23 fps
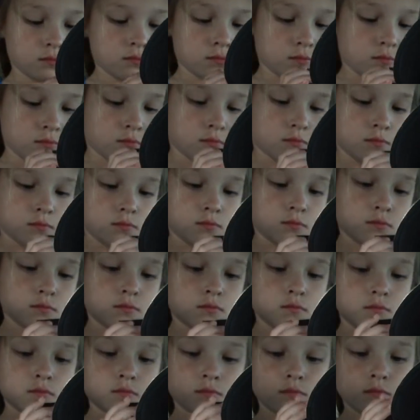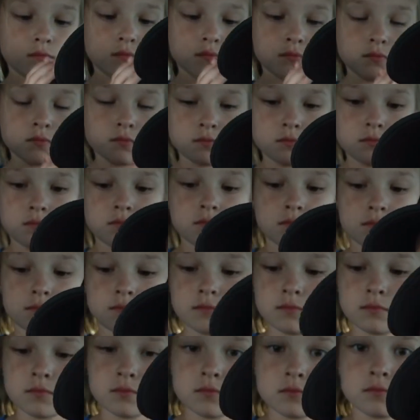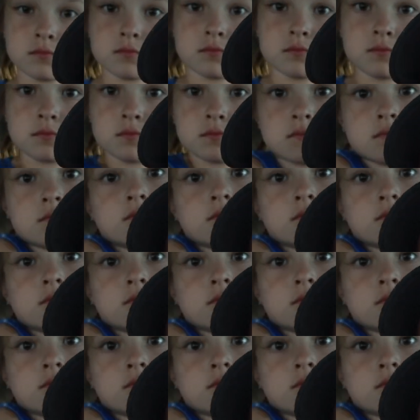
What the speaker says: [no speech]